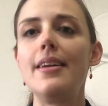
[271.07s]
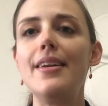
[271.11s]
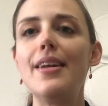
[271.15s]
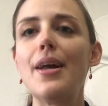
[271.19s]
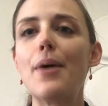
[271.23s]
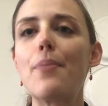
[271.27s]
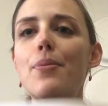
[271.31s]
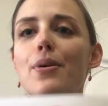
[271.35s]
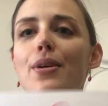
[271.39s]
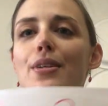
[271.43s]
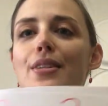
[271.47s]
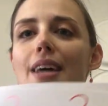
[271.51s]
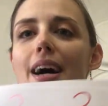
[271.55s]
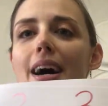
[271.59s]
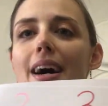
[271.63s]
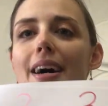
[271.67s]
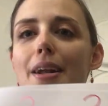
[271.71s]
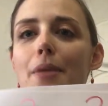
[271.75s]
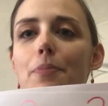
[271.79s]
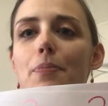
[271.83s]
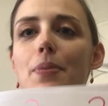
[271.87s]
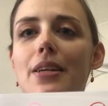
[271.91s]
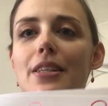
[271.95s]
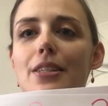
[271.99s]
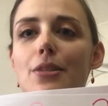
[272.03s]
numbers
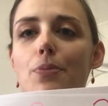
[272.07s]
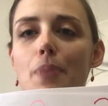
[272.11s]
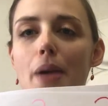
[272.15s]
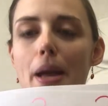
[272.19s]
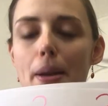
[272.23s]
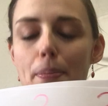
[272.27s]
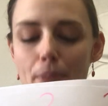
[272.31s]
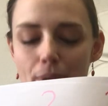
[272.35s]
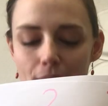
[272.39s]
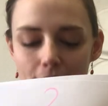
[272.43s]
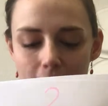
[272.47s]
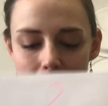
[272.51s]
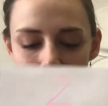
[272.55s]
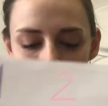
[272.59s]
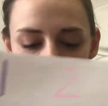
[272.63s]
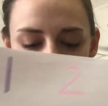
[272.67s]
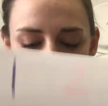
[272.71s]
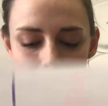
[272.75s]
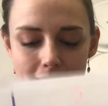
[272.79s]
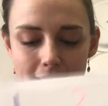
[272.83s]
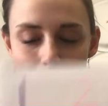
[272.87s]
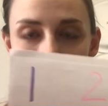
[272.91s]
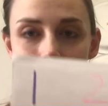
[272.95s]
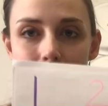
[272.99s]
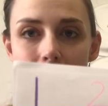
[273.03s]
on a piece of paper like
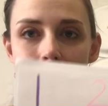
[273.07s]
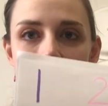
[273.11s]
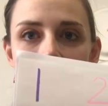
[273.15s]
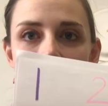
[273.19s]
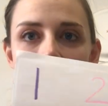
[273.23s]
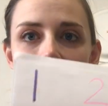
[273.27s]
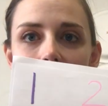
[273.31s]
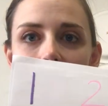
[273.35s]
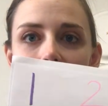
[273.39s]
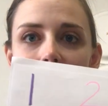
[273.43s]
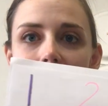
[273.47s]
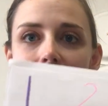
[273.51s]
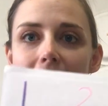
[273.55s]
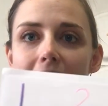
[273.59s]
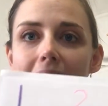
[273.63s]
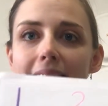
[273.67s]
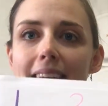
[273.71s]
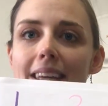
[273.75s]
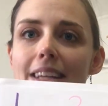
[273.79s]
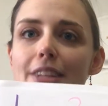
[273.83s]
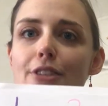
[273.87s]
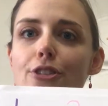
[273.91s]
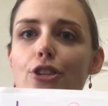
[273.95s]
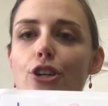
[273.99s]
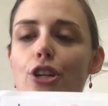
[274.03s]
this, and then
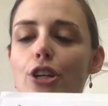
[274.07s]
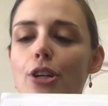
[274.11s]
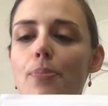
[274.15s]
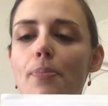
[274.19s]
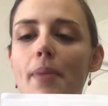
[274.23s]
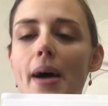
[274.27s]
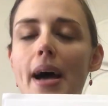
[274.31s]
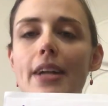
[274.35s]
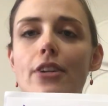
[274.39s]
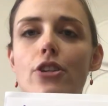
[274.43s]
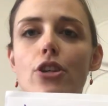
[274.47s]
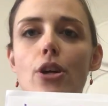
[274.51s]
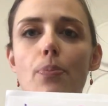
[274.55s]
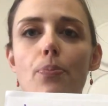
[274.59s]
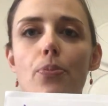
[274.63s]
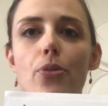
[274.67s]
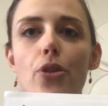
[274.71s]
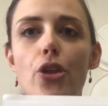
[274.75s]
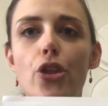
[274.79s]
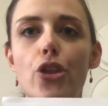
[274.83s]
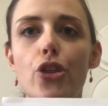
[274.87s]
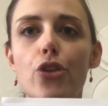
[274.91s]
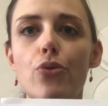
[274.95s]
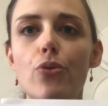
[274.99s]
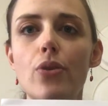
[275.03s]
kids could match up
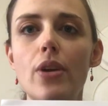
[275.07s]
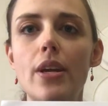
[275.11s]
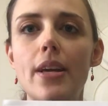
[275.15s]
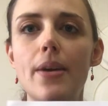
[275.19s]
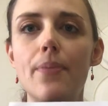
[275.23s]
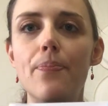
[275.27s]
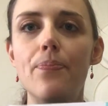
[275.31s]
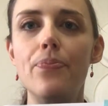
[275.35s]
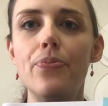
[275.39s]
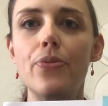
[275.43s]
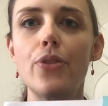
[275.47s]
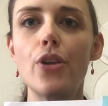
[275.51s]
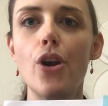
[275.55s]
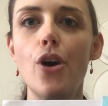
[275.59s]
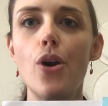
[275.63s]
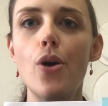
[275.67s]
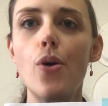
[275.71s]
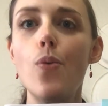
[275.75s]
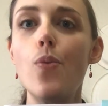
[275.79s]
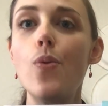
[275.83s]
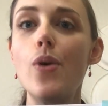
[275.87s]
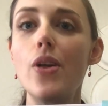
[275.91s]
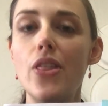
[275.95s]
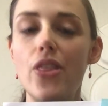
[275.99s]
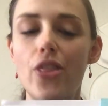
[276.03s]
the three
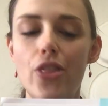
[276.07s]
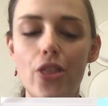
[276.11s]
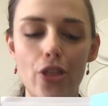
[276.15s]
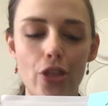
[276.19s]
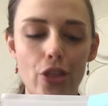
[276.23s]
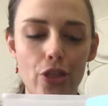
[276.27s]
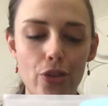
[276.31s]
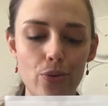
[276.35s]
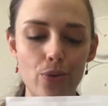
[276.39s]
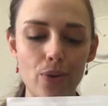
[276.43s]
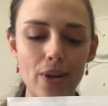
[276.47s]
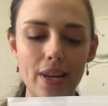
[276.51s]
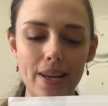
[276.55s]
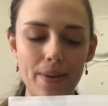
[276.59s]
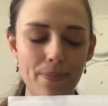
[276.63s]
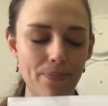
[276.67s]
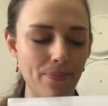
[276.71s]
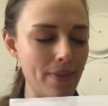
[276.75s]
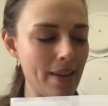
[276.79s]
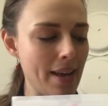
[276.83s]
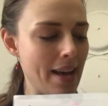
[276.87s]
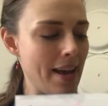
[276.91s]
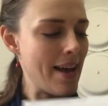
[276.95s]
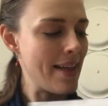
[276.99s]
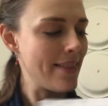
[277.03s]
with the three.
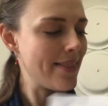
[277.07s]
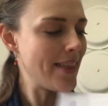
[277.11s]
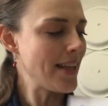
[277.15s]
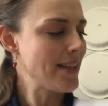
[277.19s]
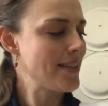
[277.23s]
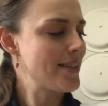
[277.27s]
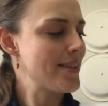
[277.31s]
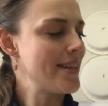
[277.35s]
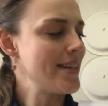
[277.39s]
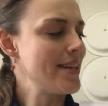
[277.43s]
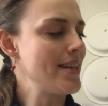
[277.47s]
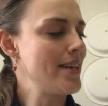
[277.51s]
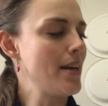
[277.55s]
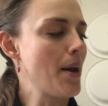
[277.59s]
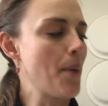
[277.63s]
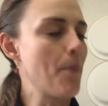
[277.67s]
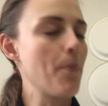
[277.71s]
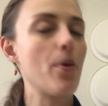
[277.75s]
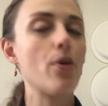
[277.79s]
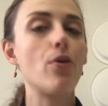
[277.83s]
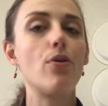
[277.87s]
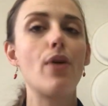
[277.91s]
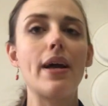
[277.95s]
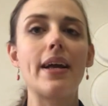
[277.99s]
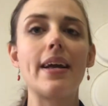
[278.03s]
That's the
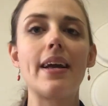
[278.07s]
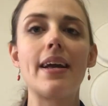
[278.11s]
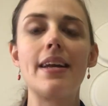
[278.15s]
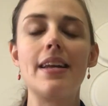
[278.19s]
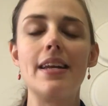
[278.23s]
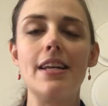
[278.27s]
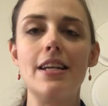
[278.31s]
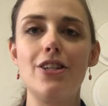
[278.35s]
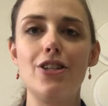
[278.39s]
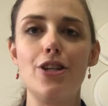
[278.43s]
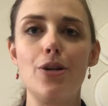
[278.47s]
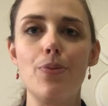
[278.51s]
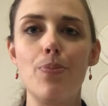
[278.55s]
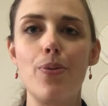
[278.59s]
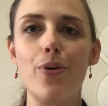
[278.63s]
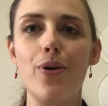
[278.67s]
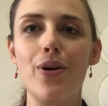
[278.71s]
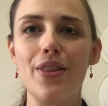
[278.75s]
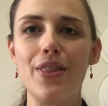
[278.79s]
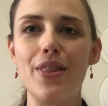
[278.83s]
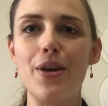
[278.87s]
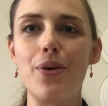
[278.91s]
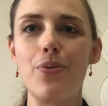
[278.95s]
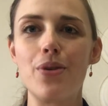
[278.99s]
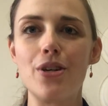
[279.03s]
number recognition
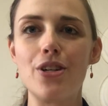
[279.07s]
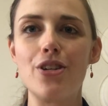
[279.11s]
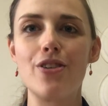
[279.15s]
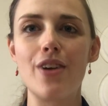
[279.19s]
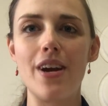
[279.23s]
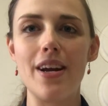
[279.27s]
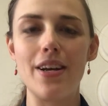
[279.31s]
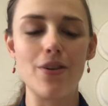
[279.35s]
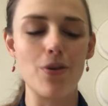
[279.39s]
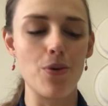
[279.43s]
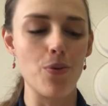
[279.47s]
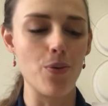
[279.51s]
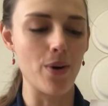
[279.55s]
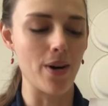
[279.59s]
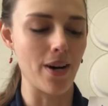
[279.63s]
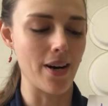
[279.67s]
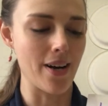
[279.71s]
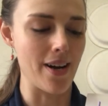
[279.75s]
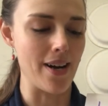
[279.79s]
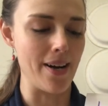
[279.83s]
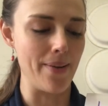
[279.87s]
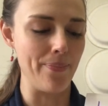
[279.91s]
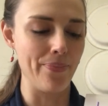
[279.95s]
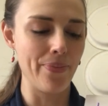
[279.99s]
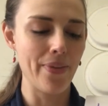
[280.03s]
point that we're trying to
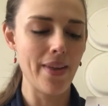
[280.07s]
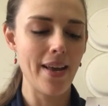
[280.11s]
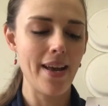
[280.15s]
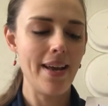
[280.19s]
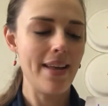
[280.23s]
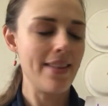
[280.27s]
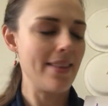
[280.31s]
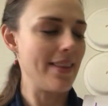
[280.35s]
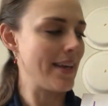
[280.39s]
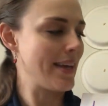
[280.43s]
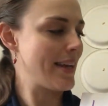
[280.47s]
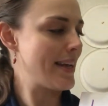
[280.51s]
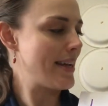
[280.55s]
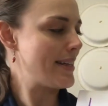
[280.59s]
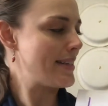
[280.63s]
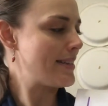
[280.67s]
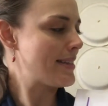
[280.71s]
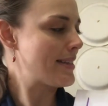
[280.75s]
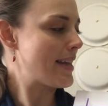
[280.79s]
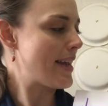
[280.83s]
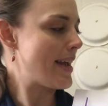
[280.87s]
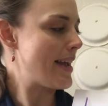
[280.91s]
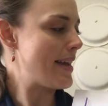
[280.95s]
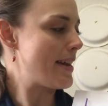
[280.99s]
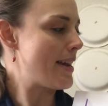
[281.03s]
work on. The
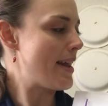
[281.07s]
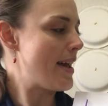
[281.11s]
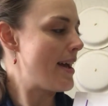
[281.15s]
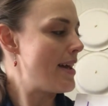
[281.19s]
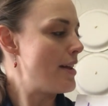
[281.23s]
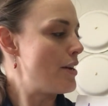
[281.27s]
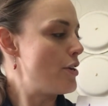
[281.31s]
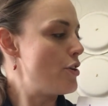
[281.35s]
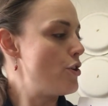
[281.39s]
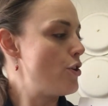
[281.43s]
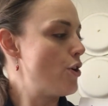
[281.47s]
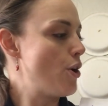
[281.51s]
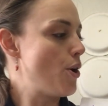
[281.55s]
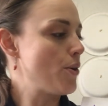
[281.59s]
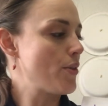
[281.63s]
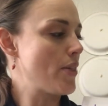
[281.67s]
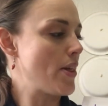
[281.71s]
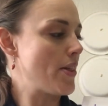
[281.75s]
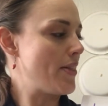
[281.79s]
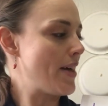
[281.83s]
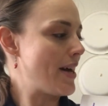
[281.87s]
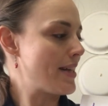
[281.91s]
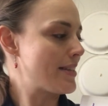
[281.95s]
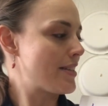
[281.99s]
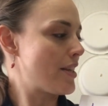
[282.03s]
kids can know
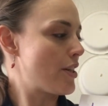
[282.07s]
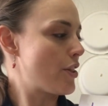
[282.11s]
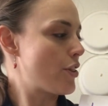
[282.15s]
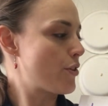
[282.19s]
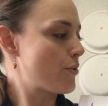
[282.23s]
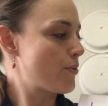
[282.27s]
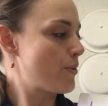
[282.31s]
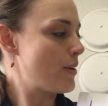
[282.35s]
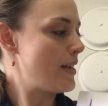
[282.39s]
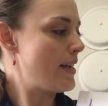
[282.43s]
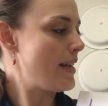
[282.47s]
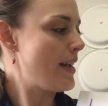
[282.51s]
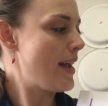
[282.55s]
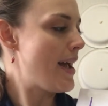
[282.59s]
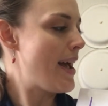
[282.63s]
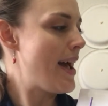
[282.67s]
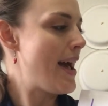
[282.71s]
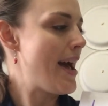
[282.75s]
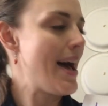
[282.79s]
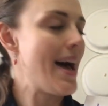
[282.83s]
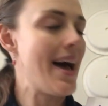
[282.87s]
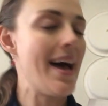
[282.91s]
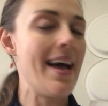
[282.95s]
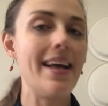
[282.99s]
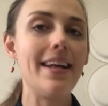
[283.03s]
that that's a three,
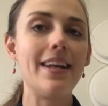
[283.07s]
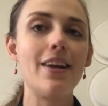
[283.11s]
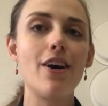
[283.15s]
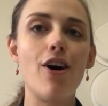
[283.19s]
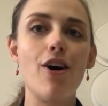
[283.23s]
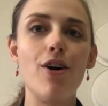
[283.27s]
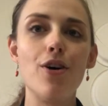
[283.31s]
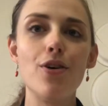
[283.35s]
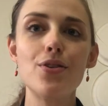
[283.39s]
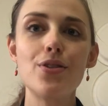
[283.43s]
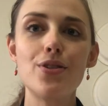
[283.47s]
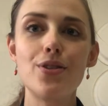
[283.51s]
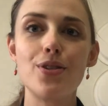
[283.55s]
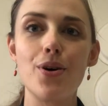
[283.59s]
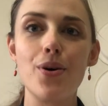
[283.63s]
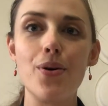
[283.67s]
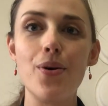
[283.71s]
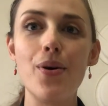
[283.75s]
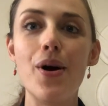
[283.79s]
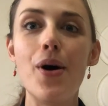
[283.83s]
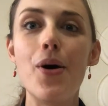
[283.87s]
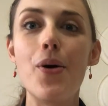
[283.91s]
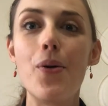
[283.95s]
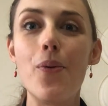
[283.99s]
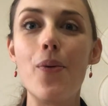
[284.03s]
and
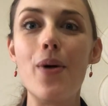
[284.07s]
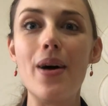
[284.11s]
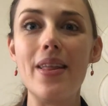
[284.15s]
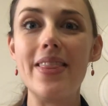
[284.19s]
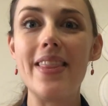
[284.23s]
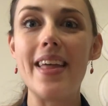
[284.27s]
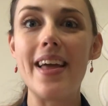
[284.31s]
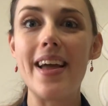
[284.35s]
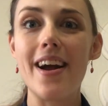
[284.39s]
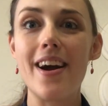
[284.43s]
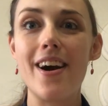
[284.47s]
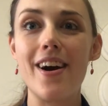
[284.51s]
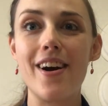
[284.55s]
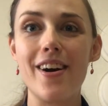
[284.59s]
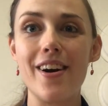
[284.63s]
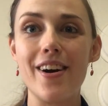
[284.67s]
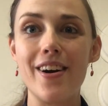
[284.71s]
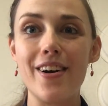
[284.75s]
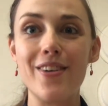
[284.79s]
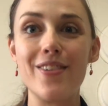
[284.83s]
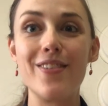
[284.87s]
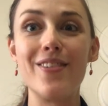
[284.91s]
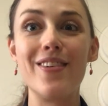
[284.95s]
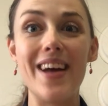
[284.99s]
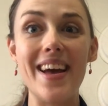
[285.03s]
also when they
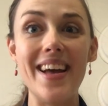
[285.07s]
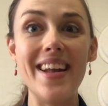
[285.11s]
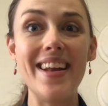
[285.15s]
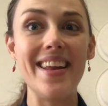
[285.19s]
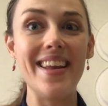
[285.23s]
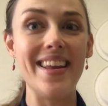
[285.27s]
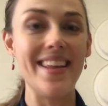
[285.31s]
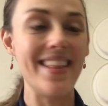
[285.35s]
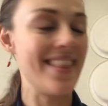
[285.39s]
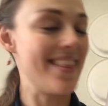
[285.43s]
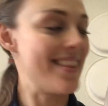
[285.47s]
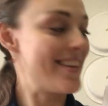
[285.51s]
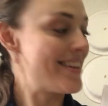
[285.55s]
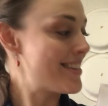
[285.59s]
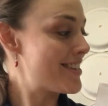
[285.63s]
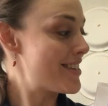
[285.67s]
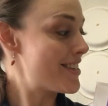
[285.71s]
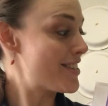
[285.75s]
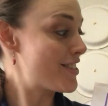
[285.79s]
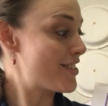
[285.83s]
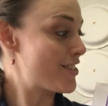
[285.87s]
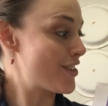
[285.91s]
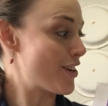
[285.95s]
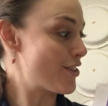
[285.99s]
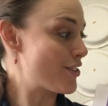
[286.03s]
are ready
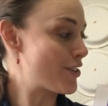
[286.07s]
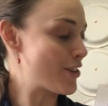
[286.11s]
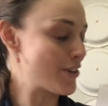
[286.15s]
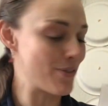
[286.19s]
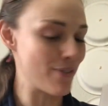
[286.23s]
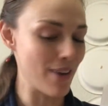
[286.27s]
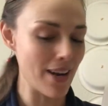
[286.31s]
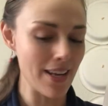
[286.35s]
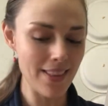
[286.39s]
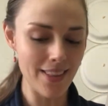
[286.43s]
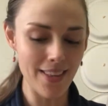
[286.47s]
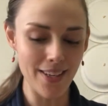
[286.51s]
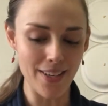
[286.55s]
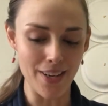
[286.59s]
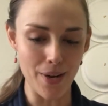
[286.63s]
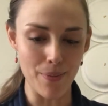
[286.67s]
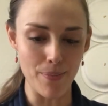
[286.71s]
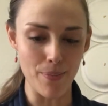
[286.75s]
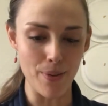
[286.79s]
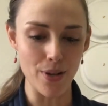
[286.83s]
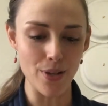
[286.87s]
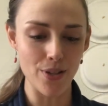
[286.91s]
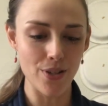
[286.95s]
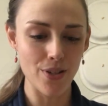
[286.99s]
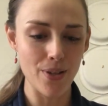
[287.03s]
to start to write the
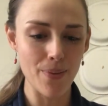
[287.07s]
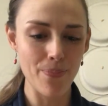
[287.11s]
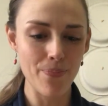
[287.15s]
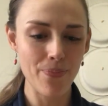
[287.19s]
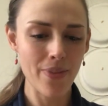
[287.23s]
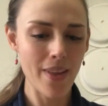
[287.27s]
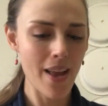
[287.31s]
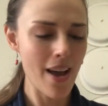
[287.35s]
numbers.